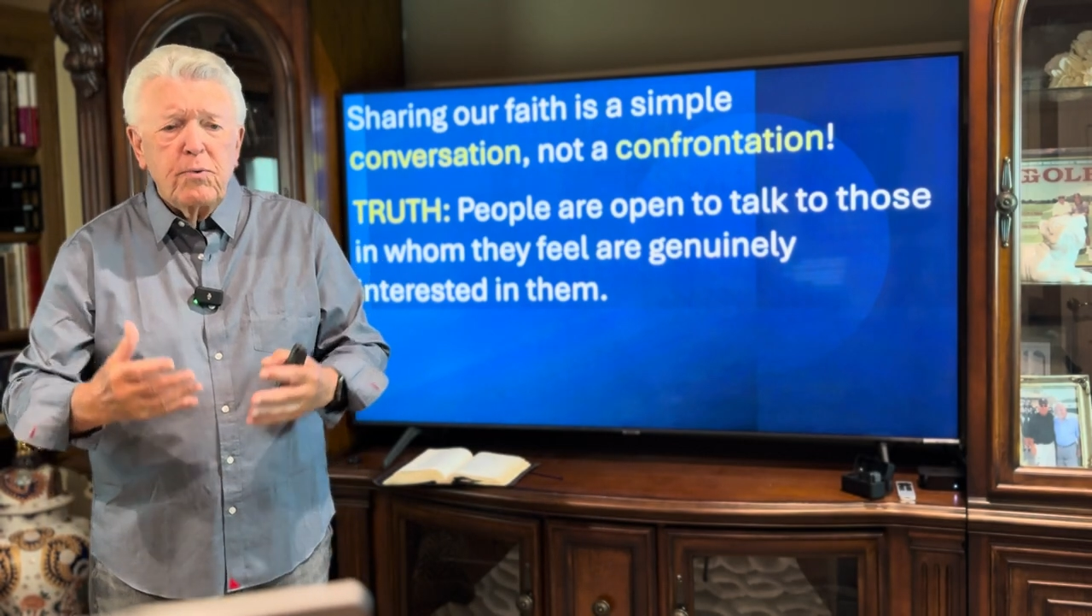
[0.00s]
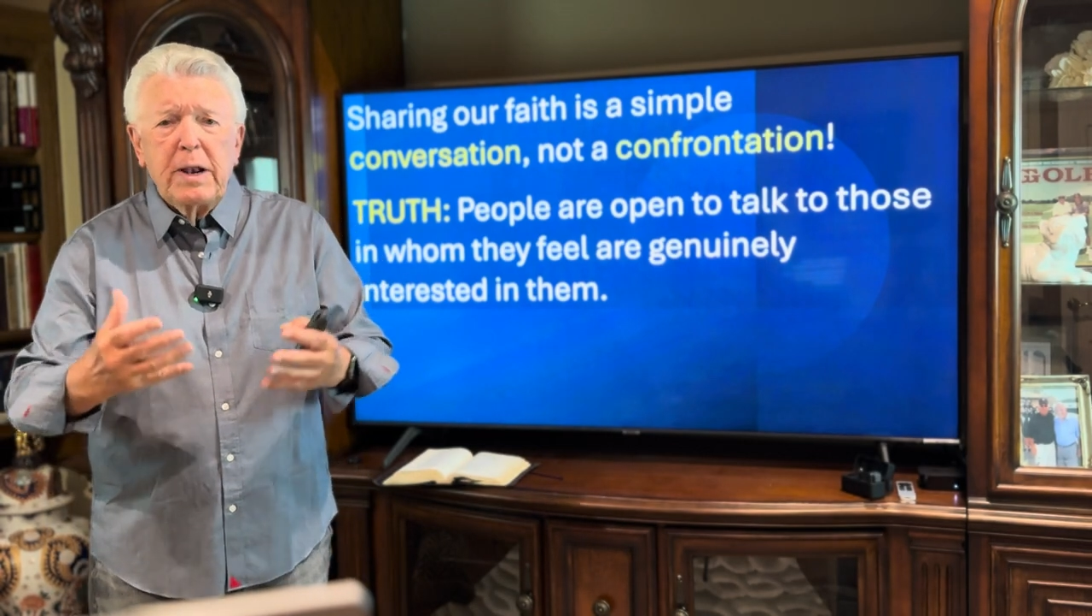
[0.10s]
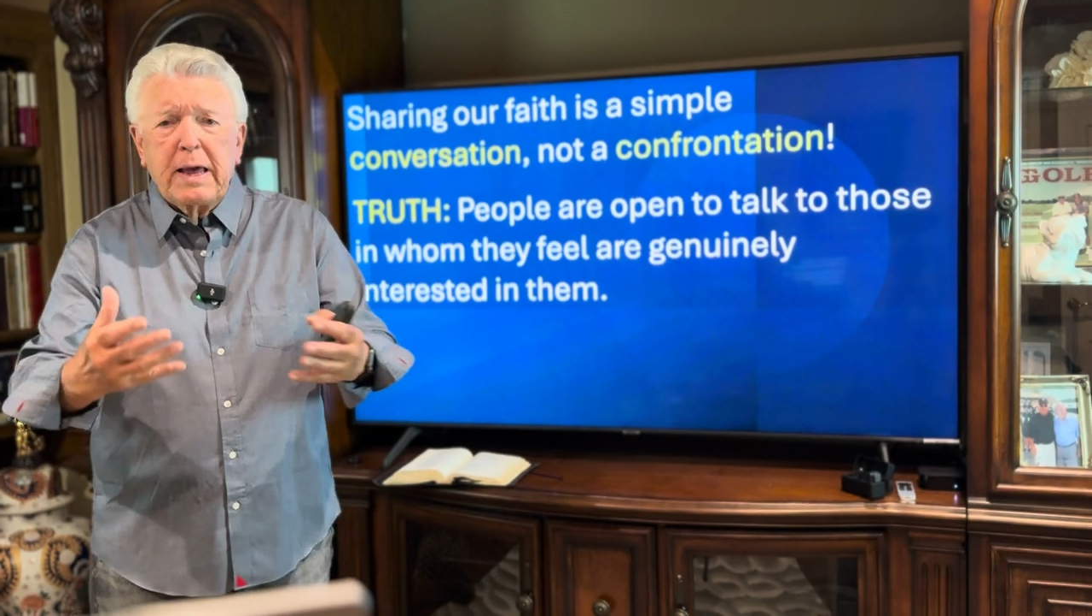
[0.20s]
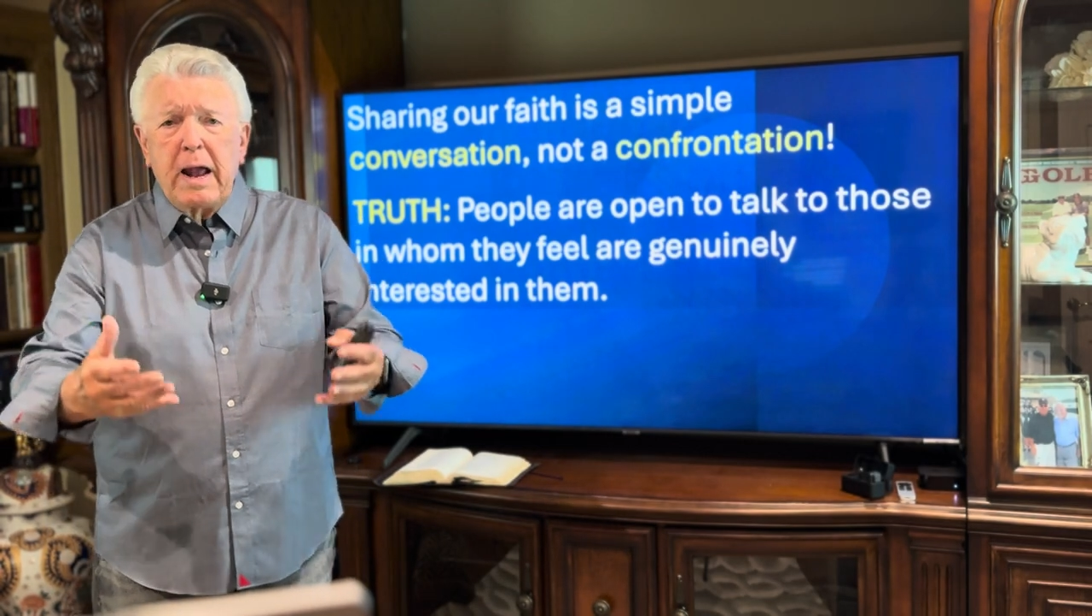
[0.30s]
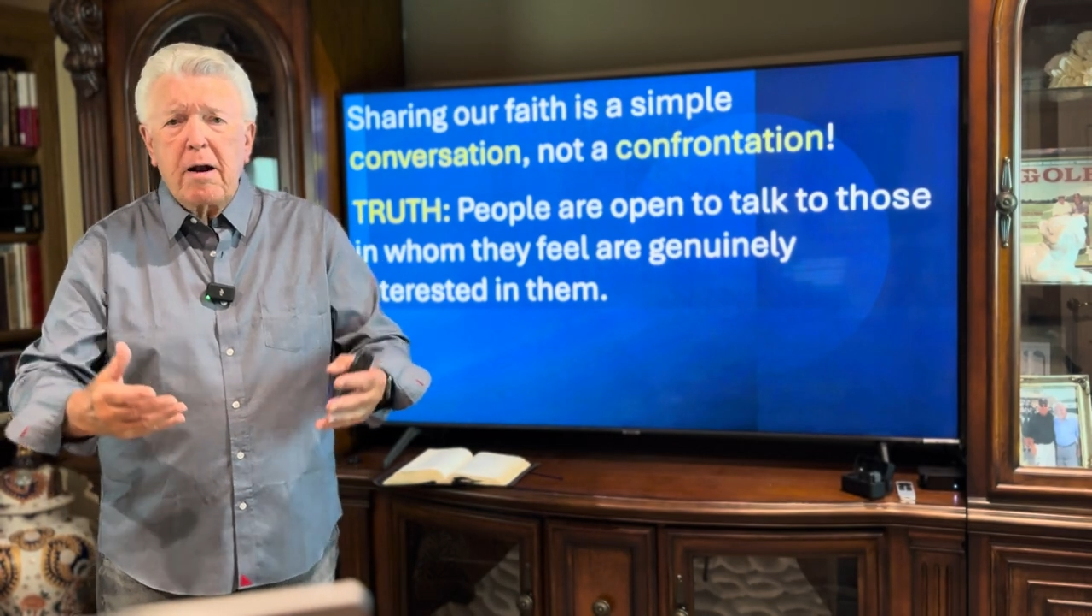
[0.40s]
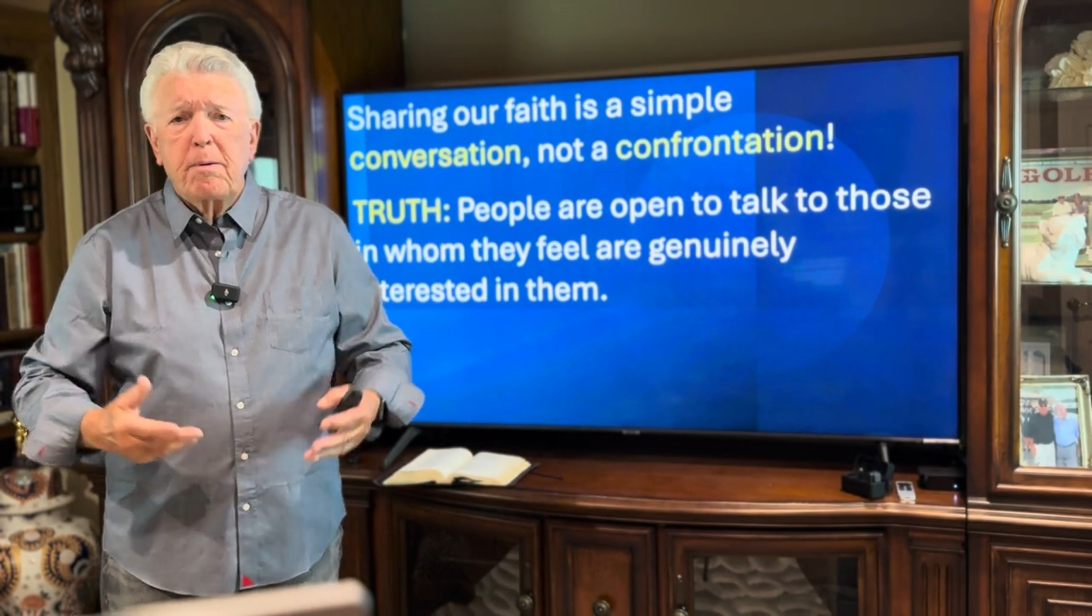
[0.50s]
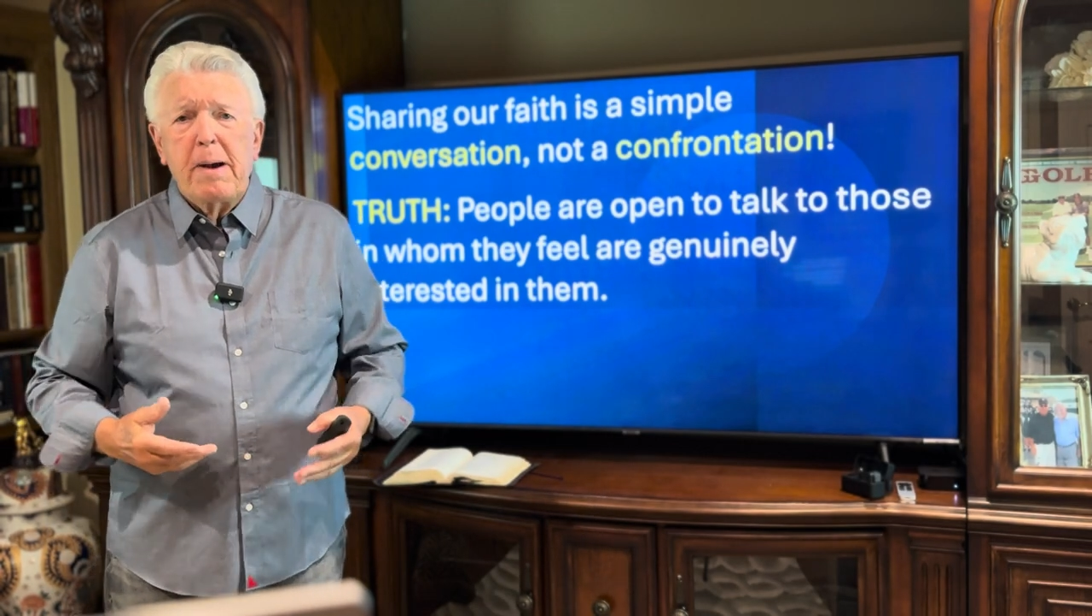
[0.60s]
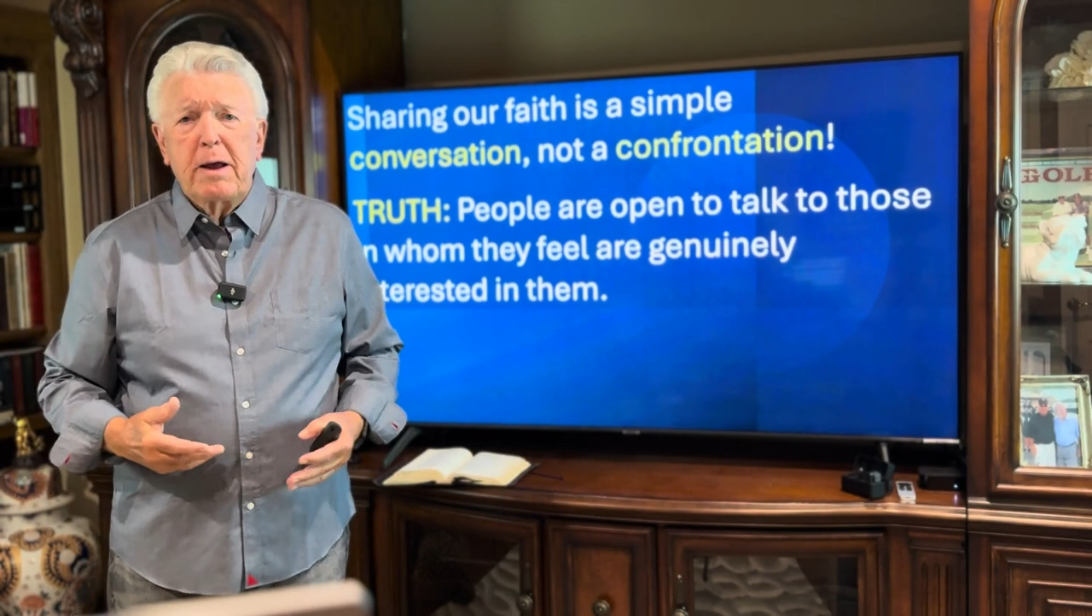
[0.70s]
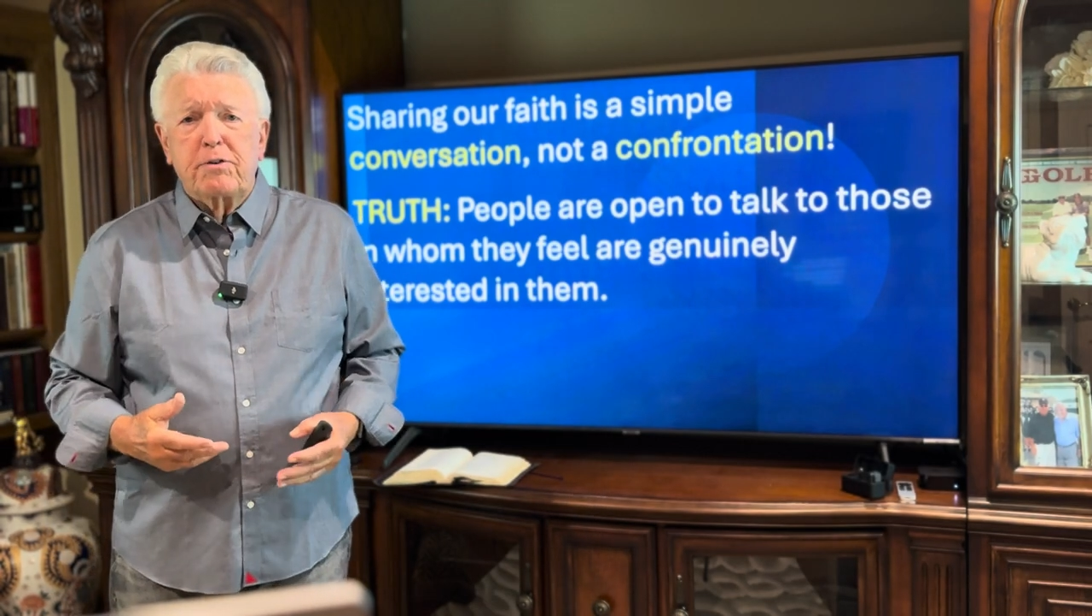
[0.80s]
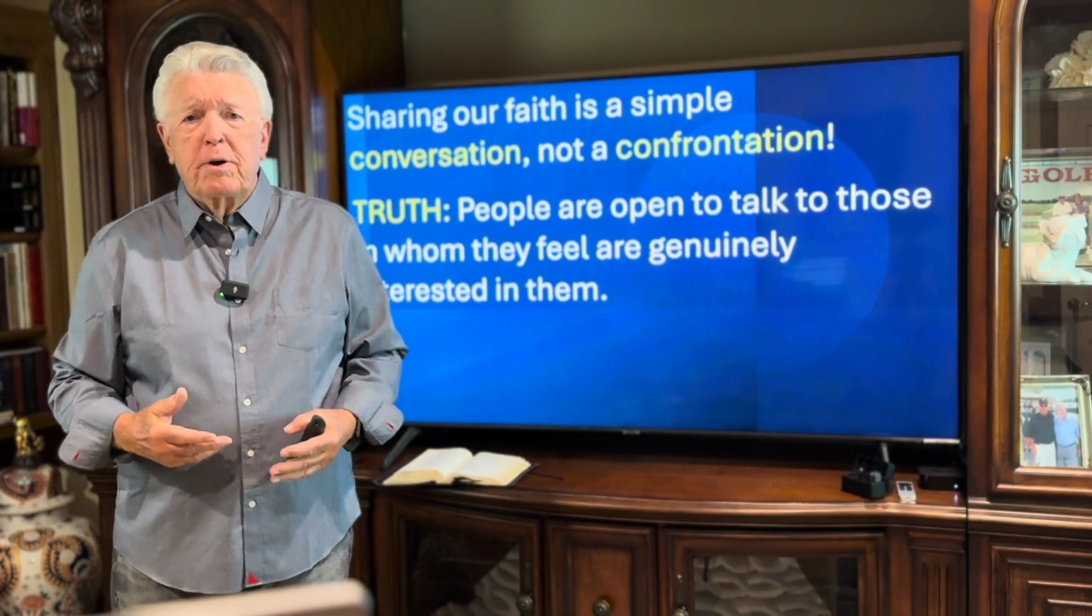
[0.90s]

you really care about